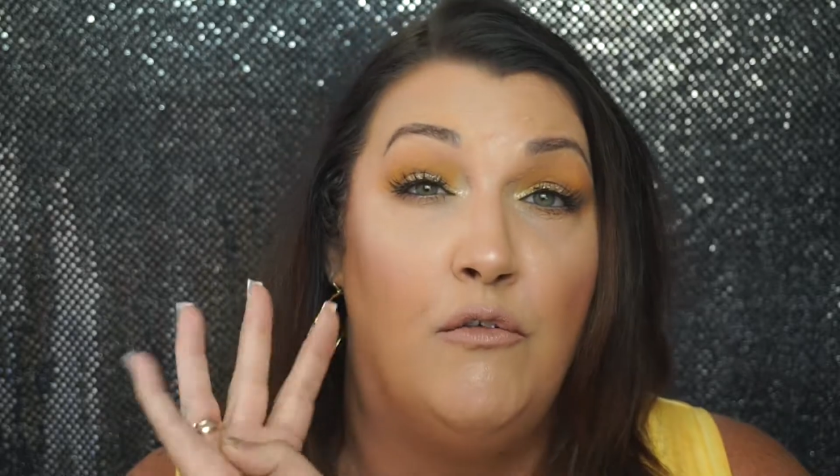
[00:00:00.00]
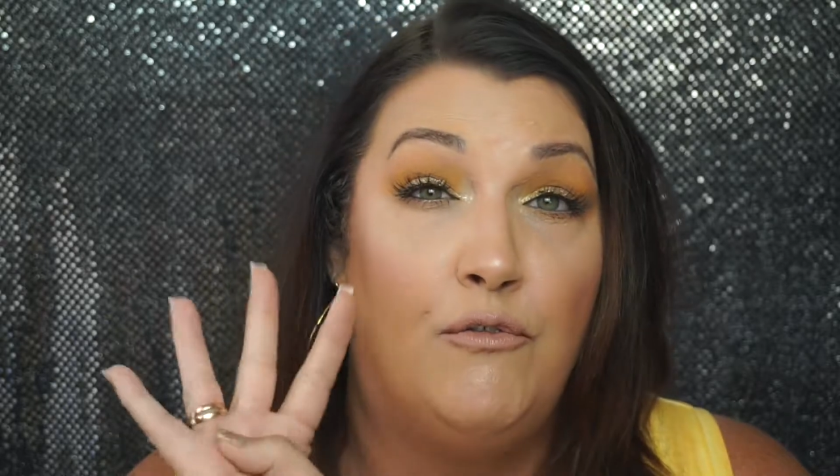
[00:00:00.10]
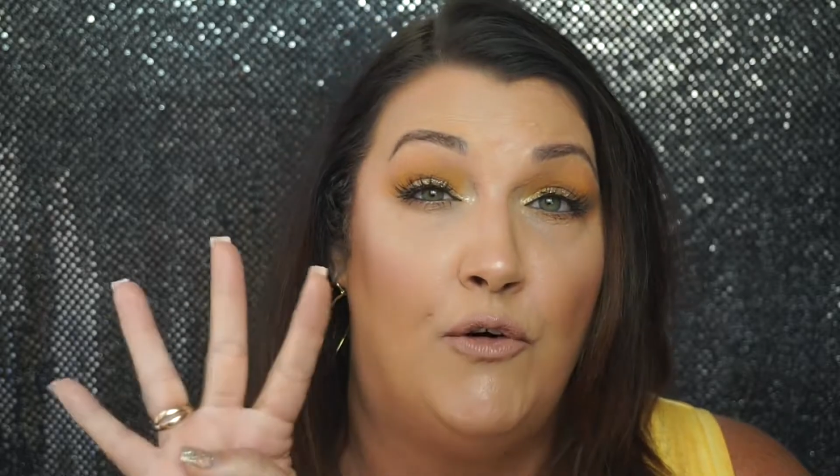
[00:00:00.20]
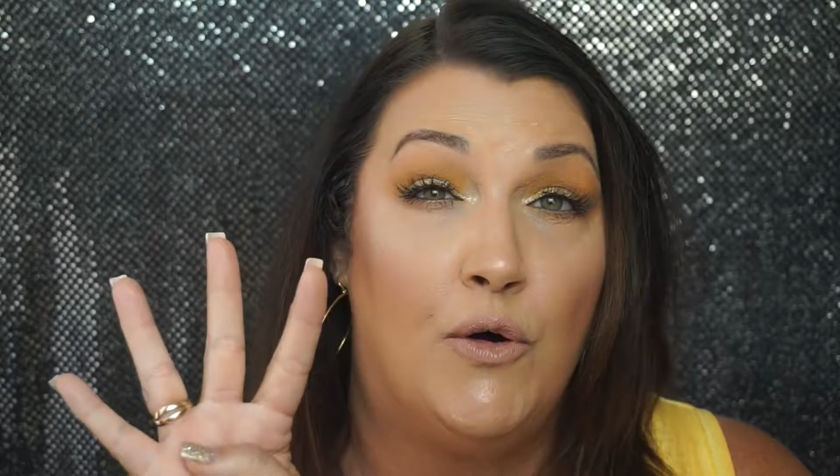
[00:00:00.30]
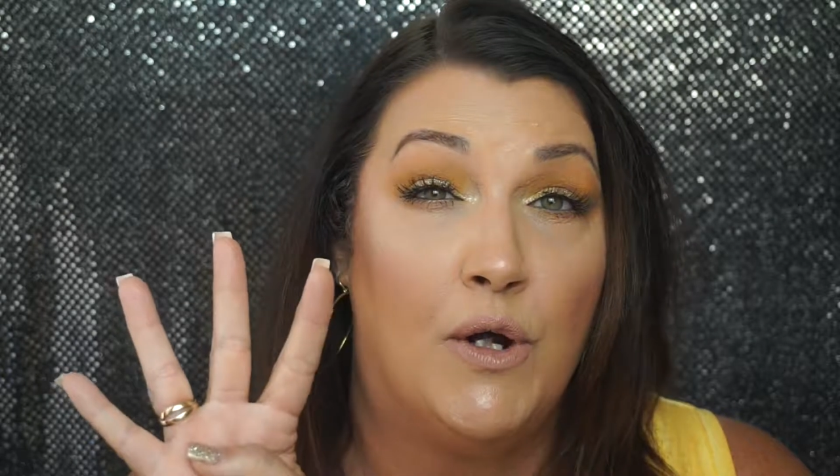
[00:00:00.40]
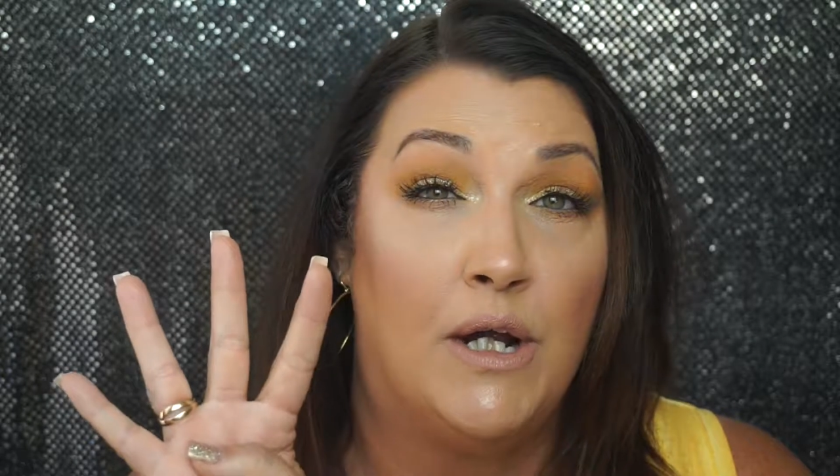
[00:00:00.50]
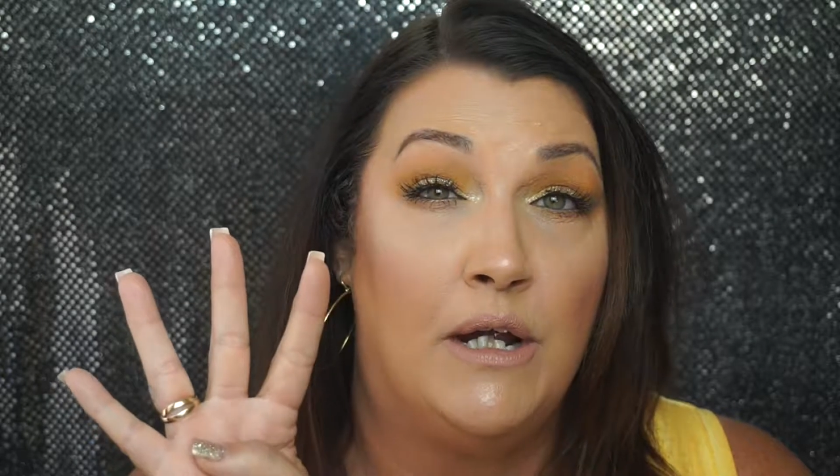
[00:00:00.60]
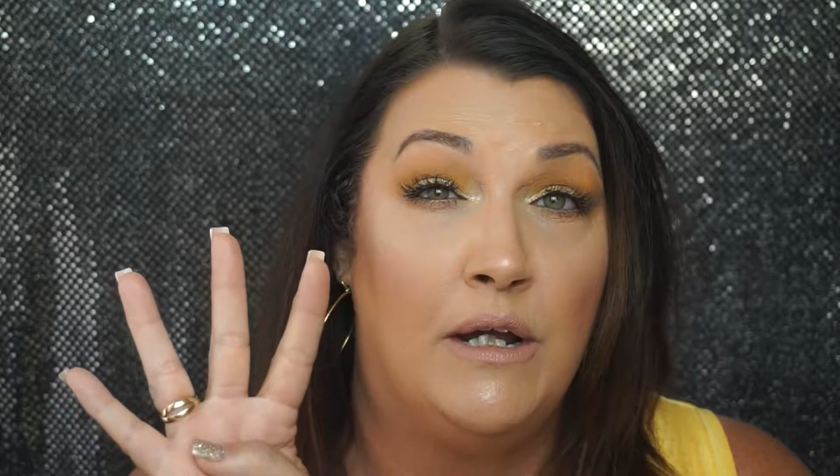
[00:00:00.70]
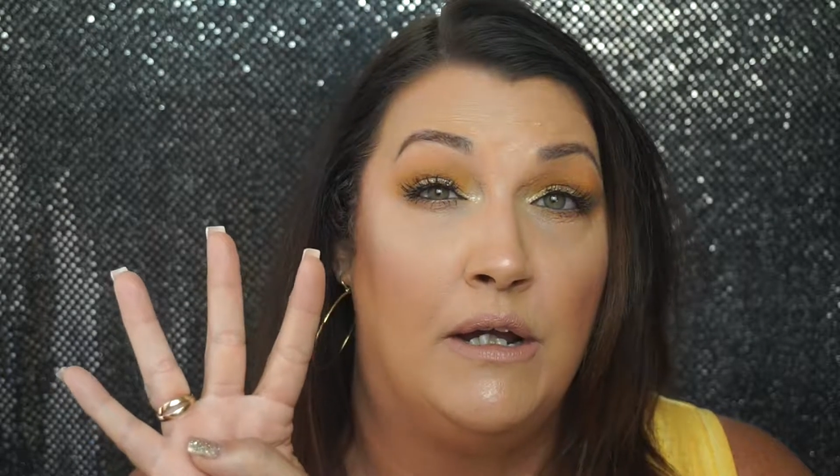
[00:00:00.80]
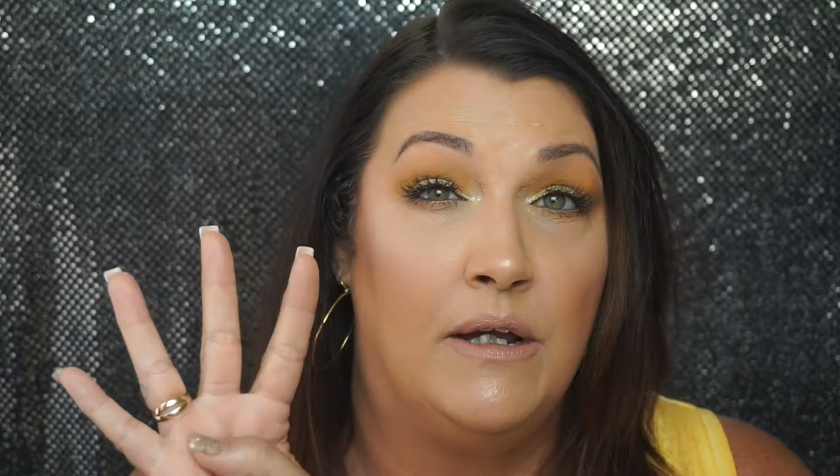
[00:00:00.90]

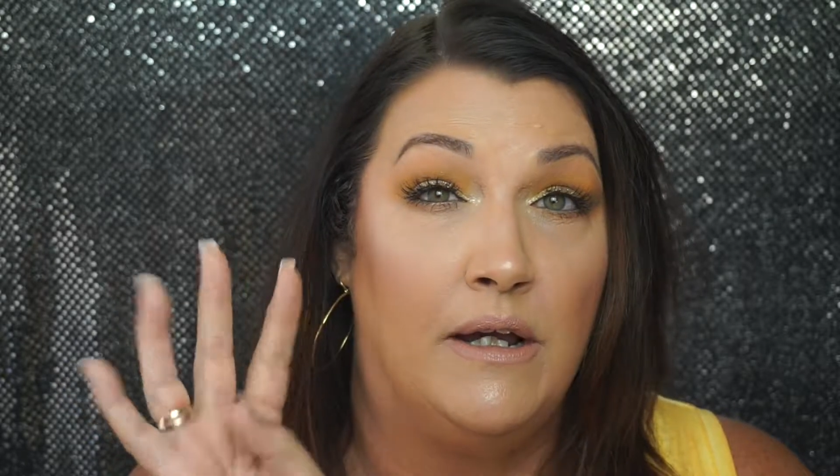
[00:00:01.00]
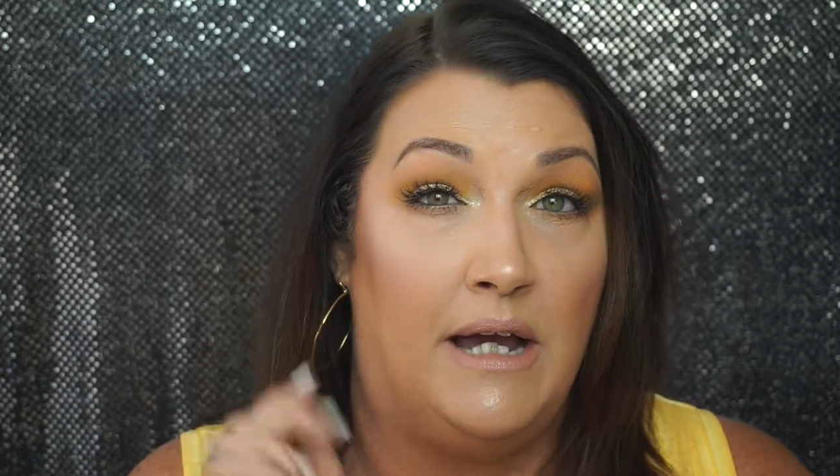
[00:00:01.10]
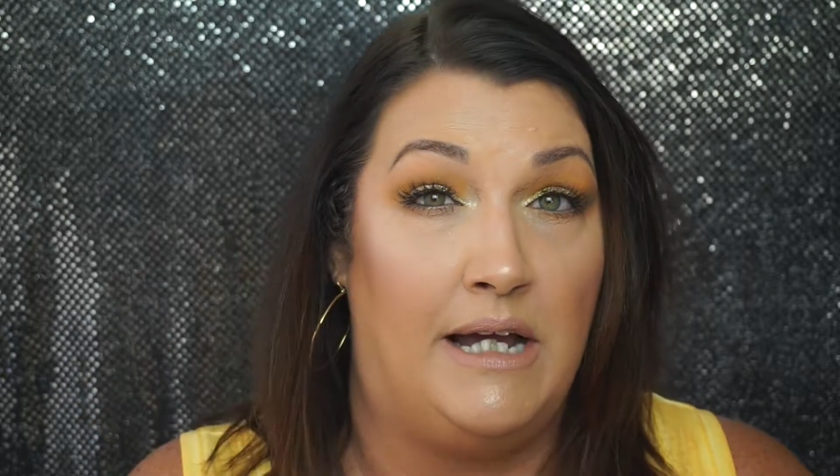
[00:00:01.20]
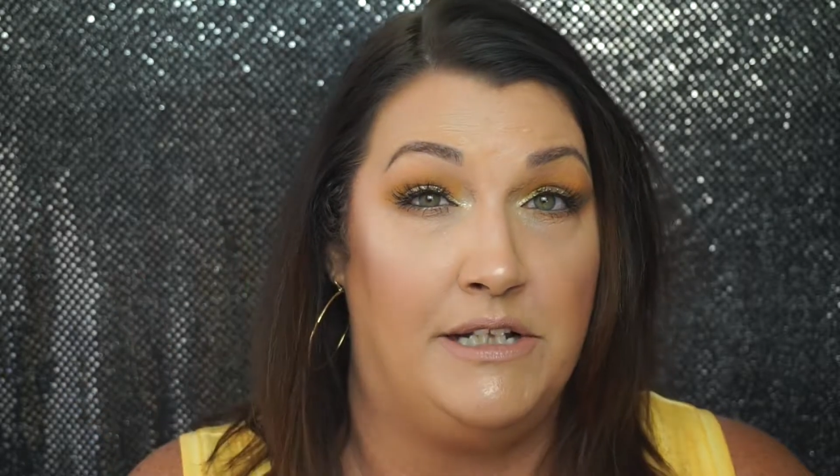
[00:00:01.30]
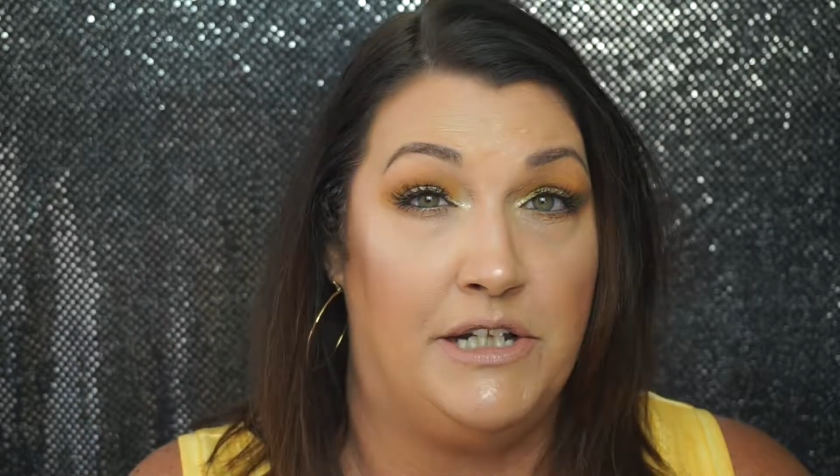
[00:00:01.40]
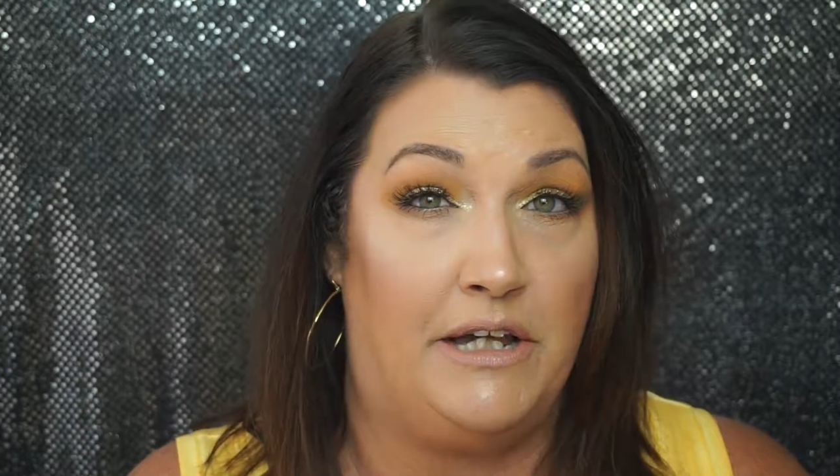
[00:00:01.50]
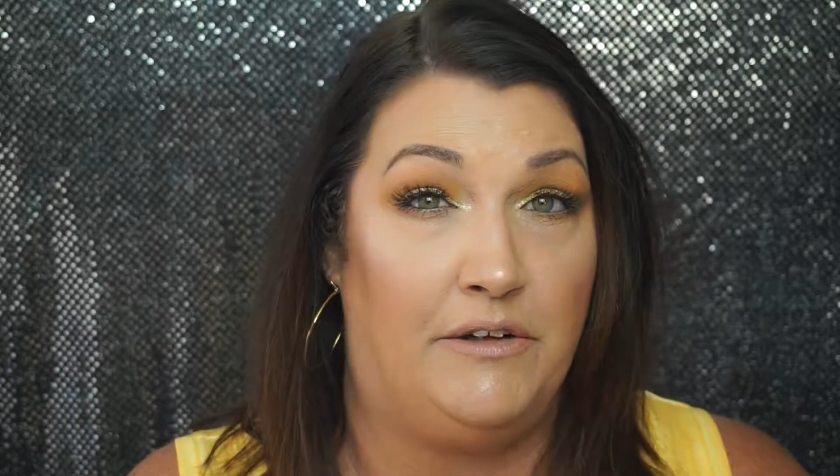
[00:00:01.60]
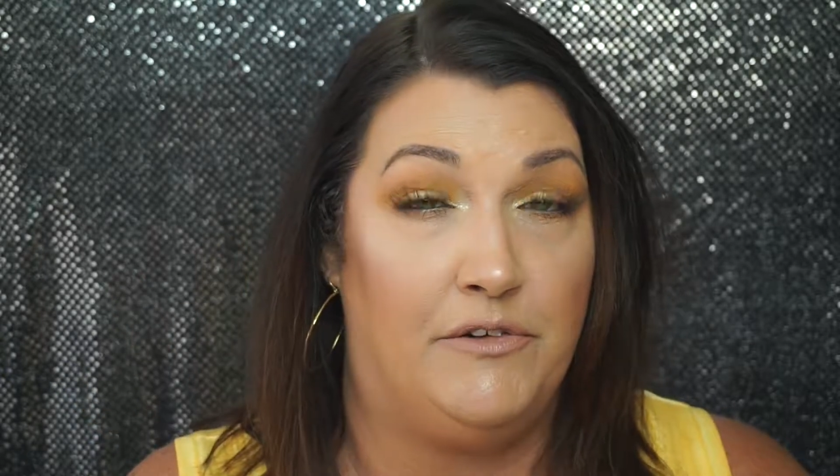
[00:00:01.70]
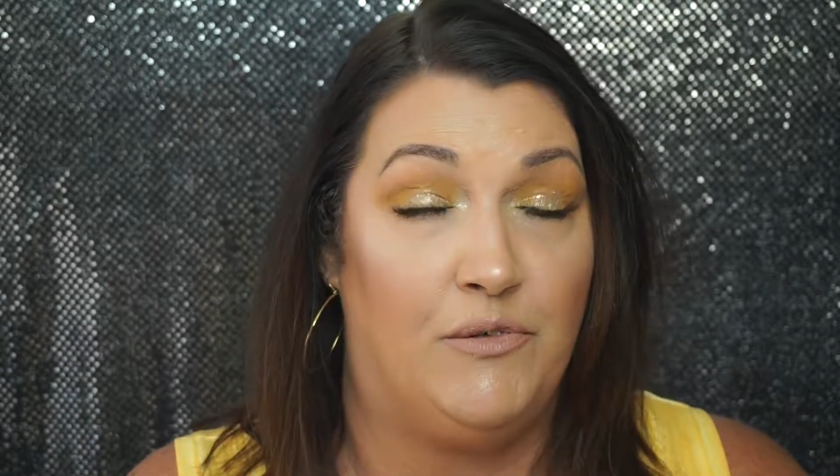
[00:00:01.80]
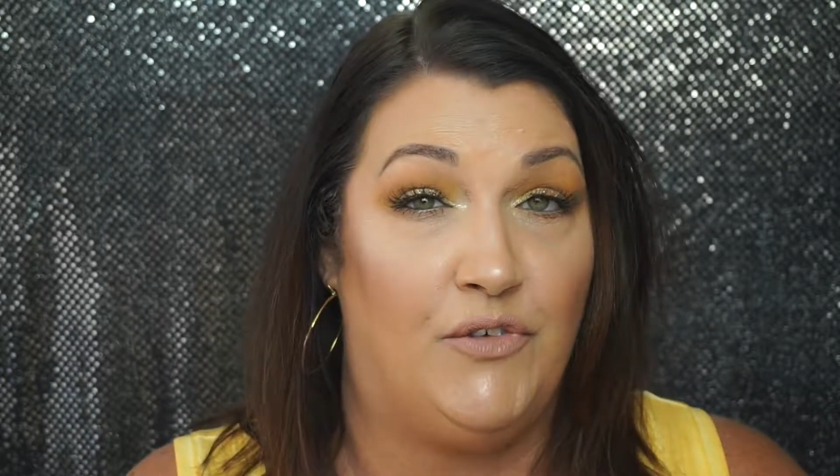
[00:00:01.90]
4
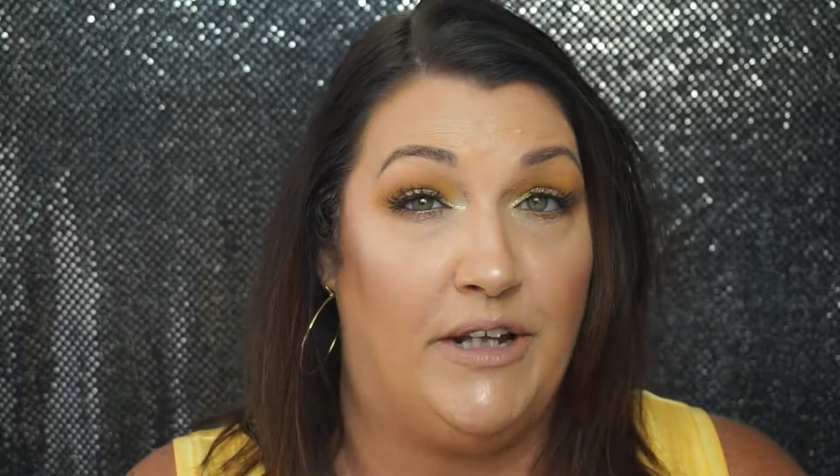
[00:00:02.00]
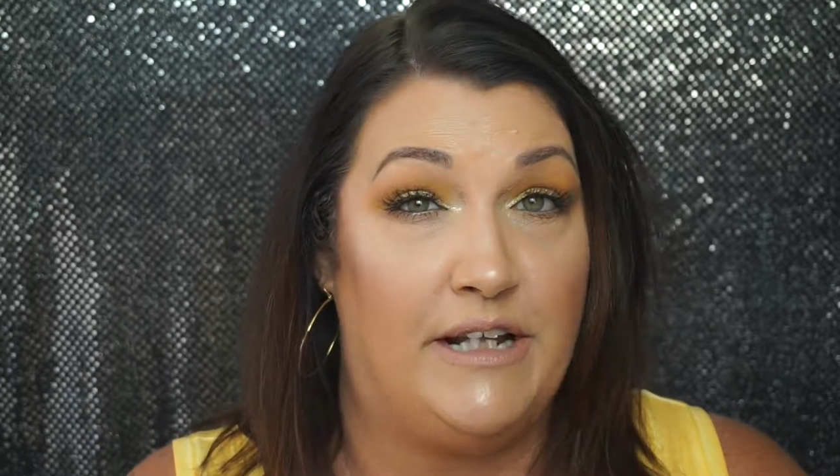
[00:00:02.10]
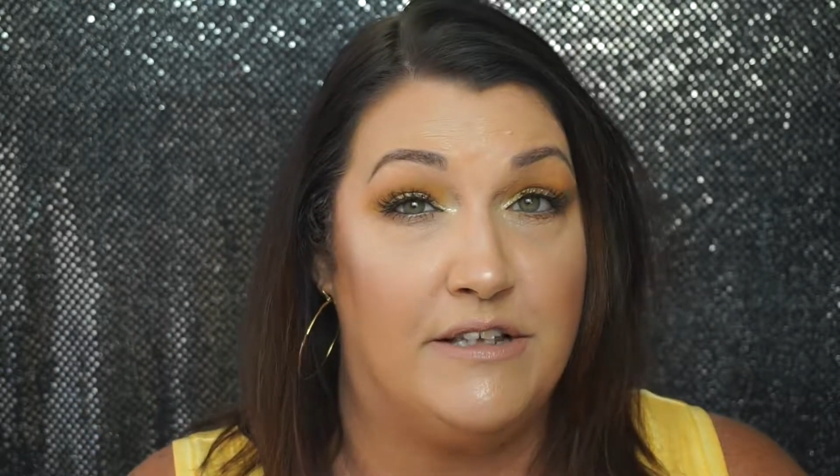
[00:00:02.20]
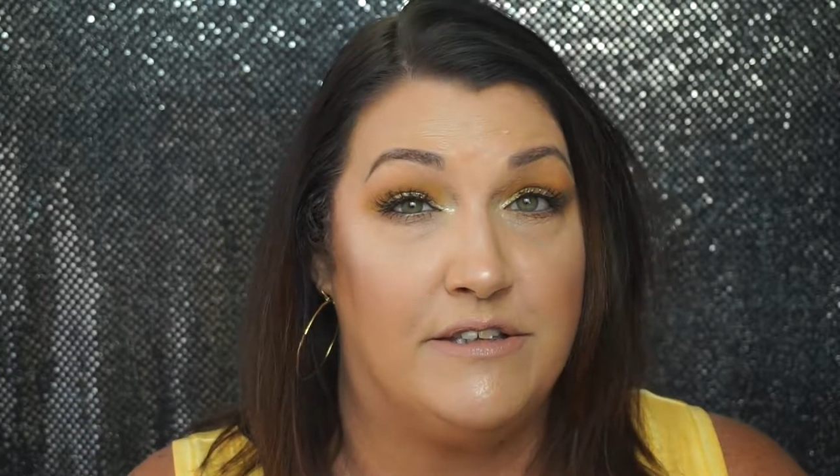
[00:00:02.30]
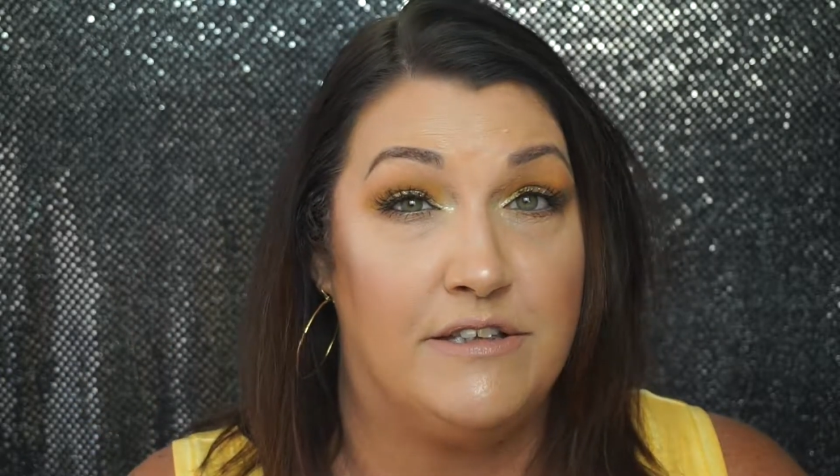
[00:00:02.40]
eyeshadows for this,